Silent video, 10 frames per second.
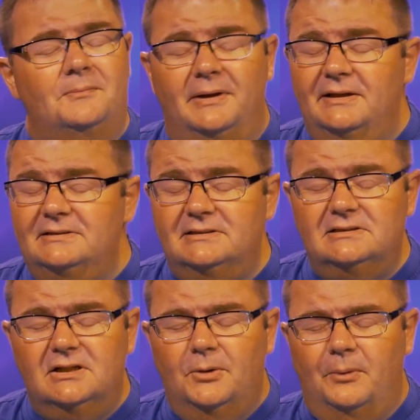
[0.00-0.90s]
mess.
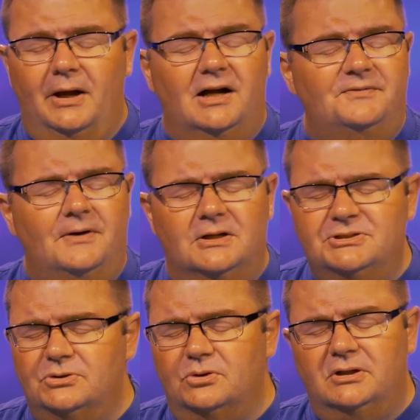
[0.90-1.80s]
We all fall
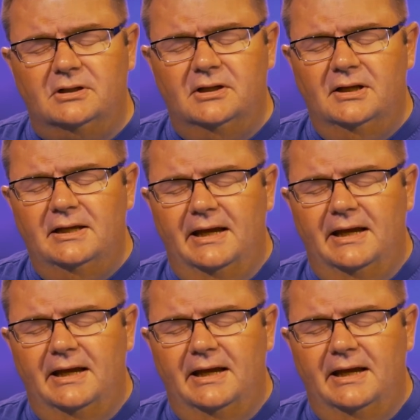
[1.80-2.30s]
short.